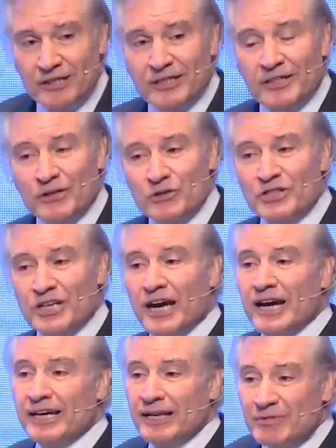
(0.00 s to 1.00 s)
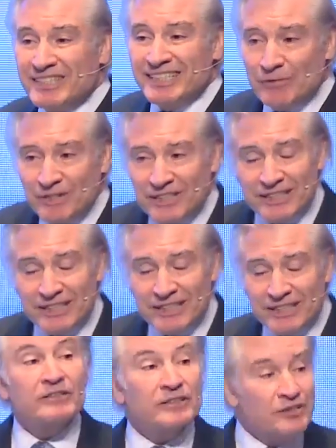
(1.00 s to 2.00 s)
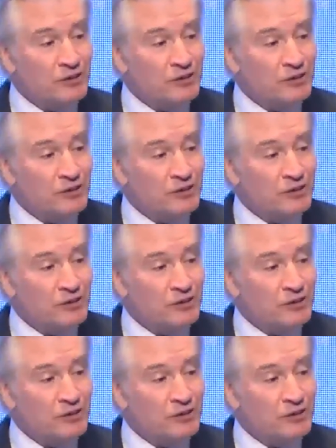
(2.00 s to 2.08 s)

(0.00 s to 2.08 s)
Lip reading: There was a guy named Timothy Leary you